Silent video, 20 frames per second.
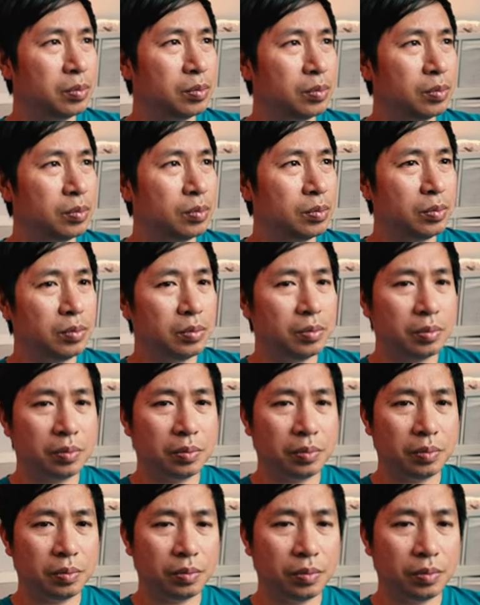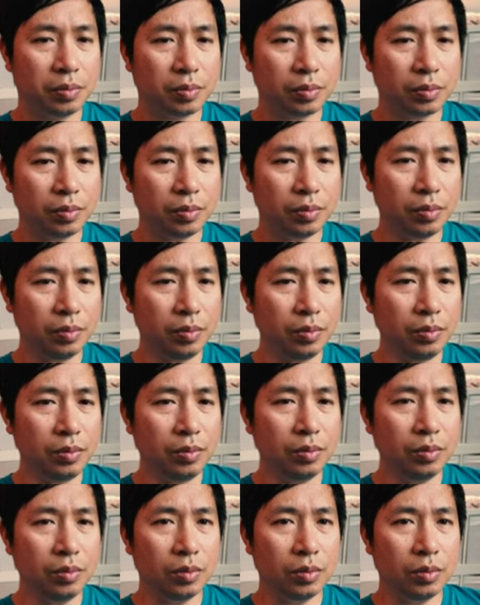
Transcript: No one is speaking in this clip.